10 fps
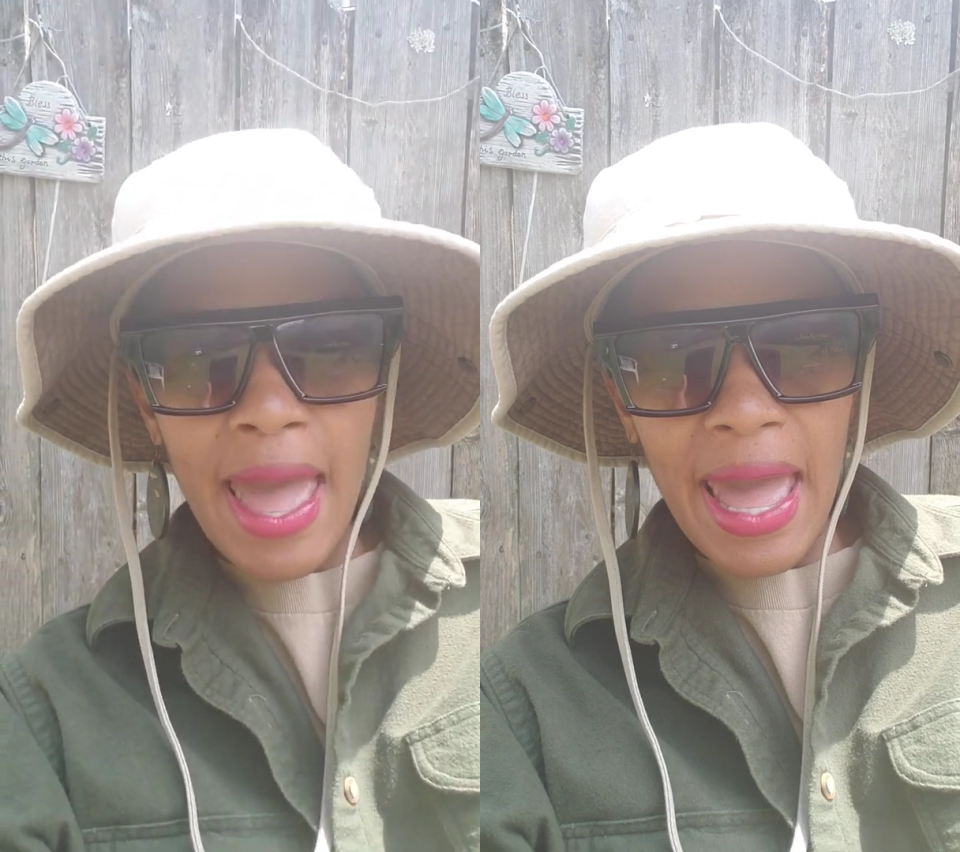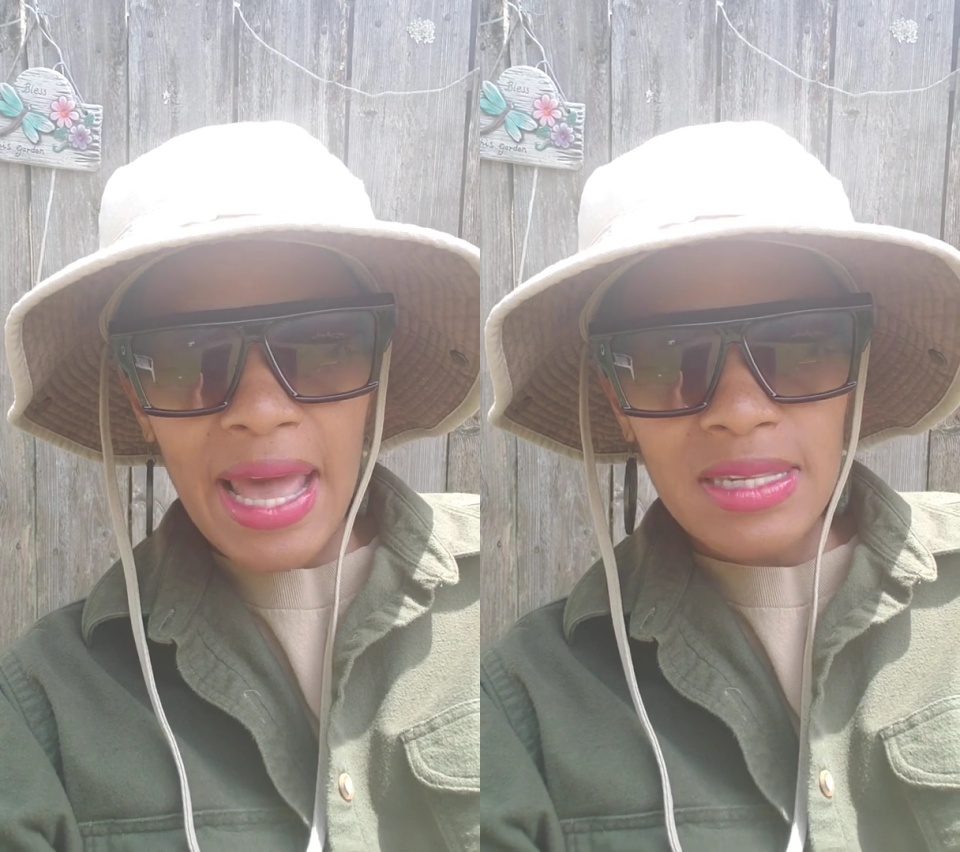
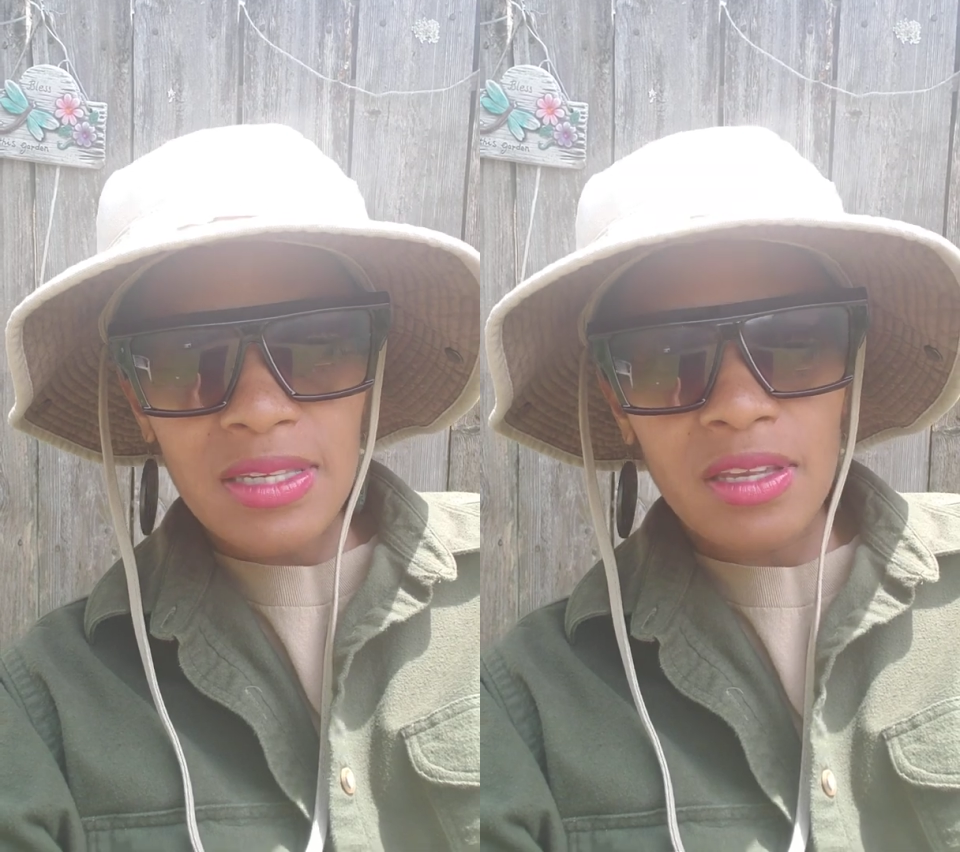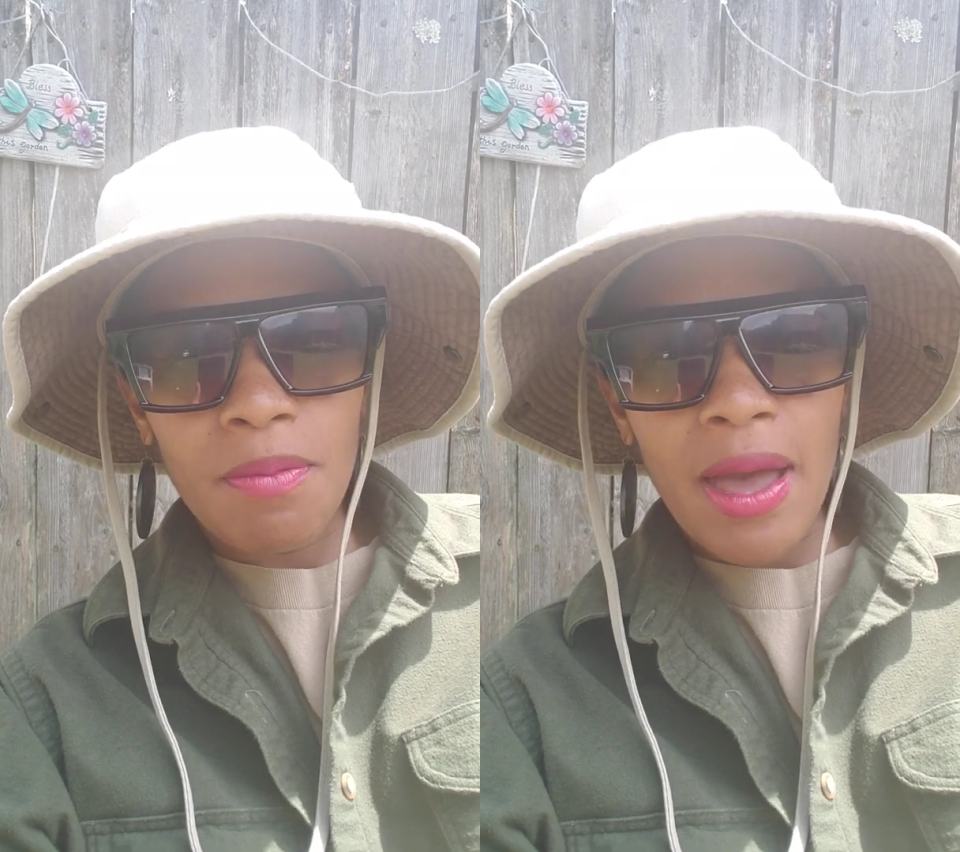
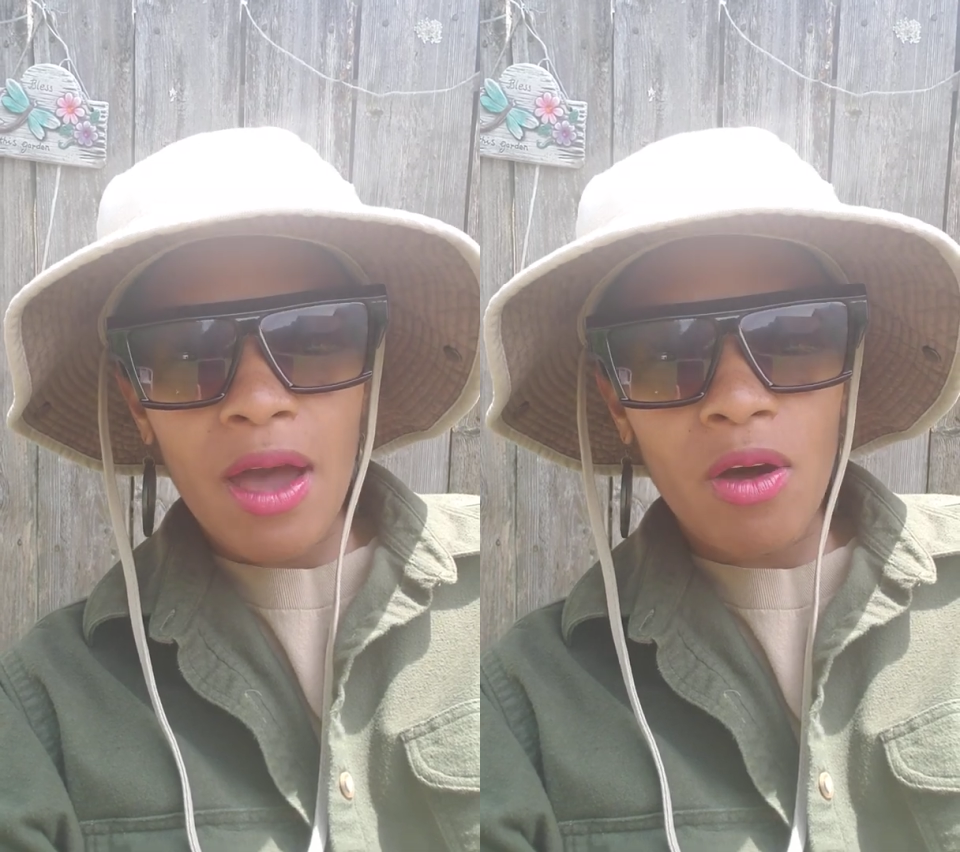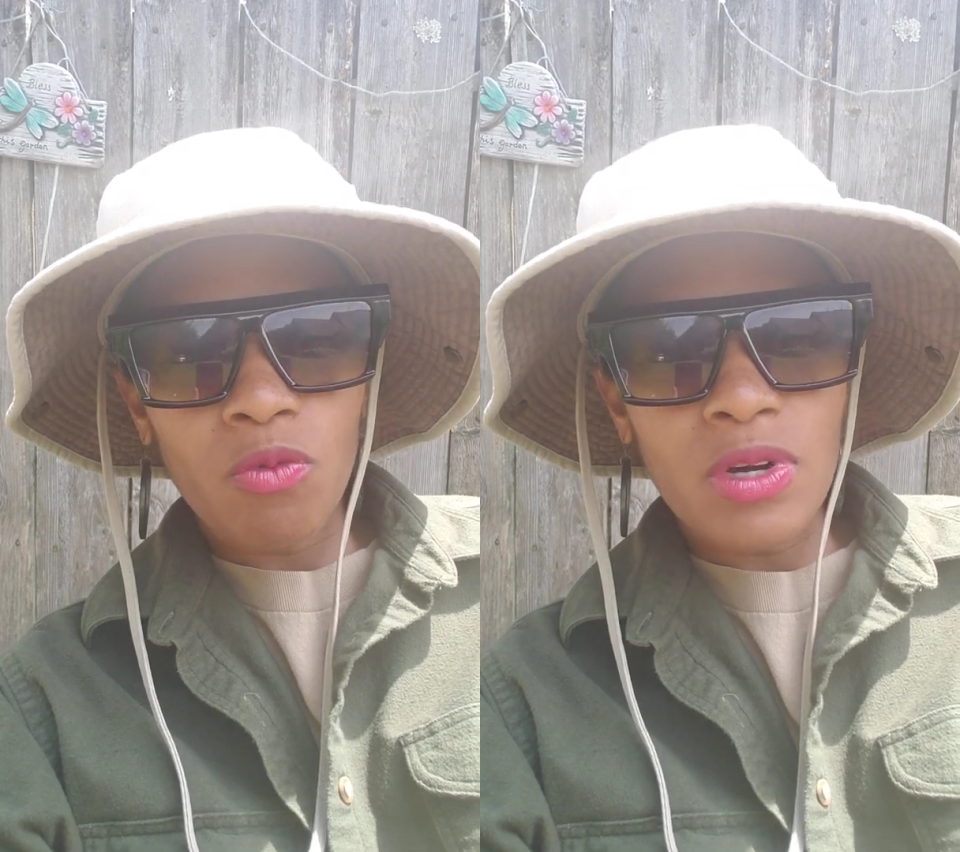asking
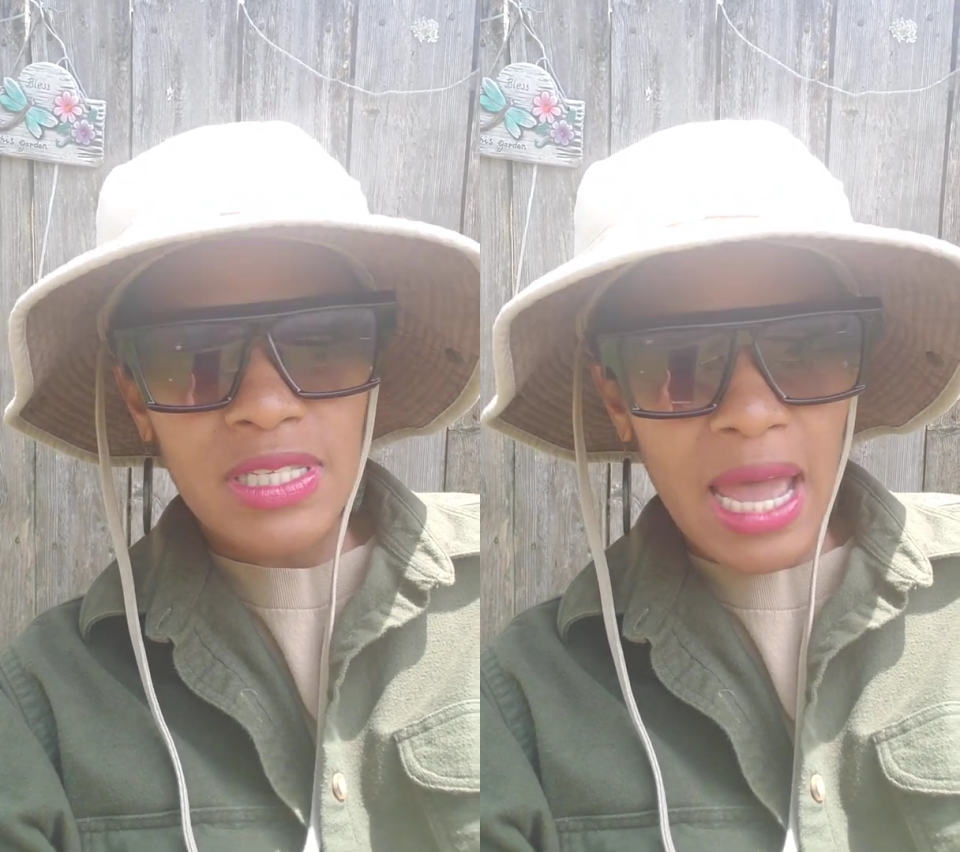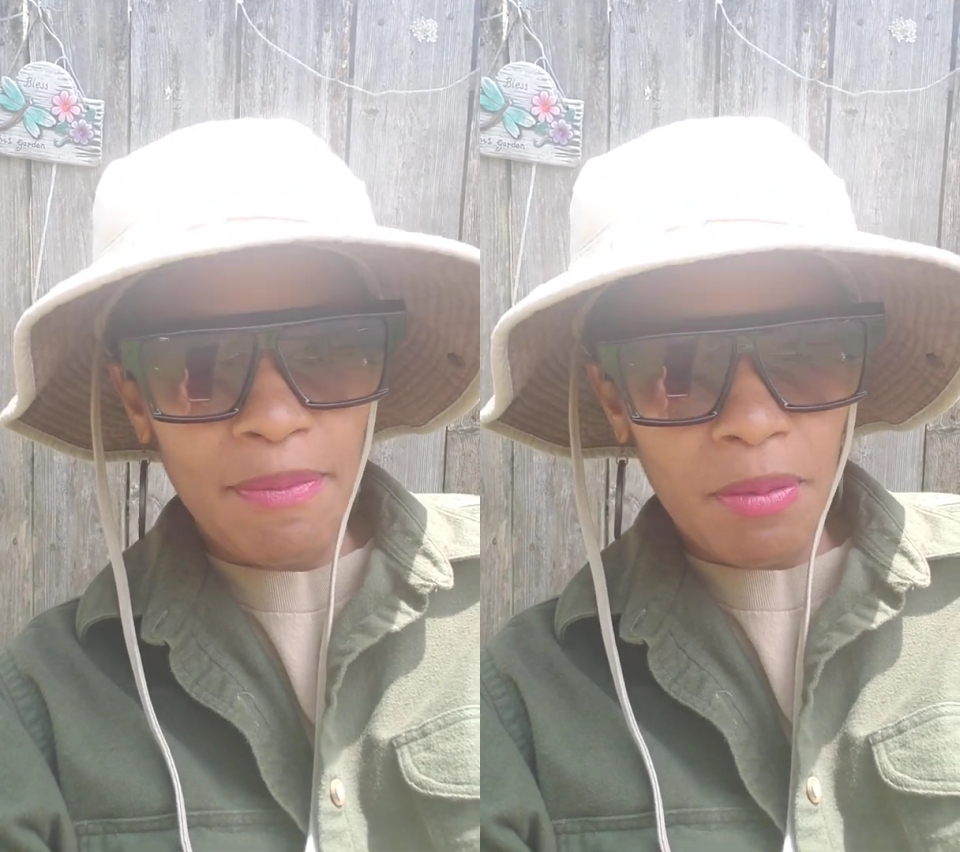about what
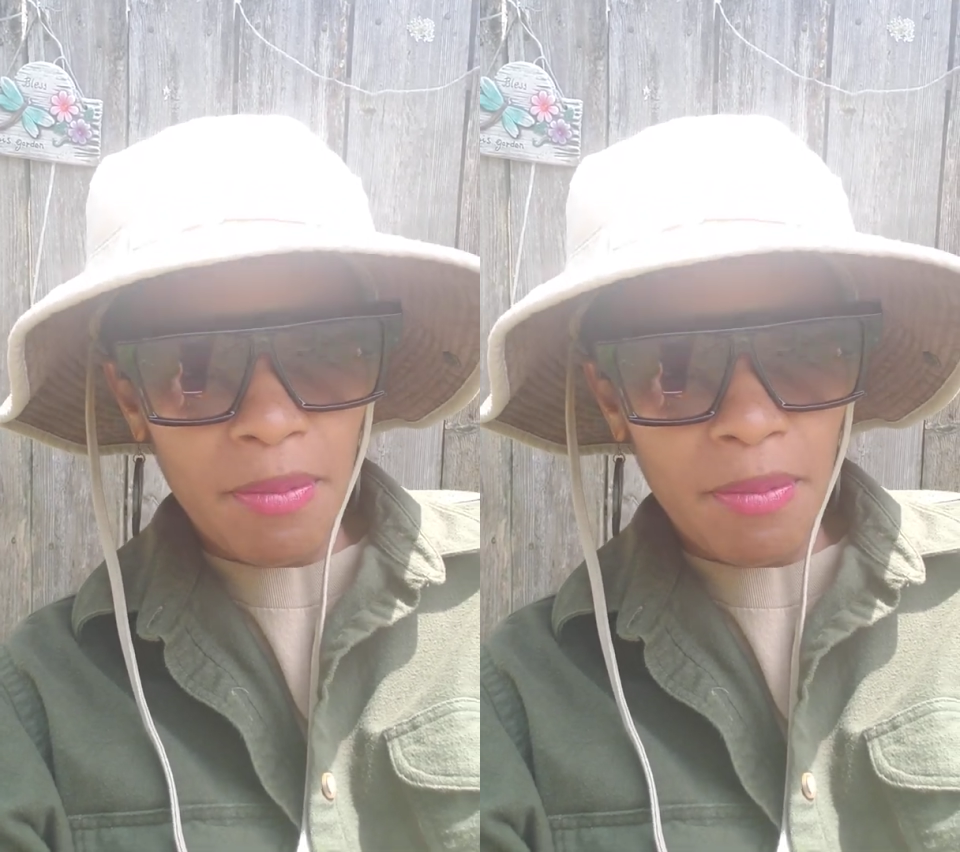type of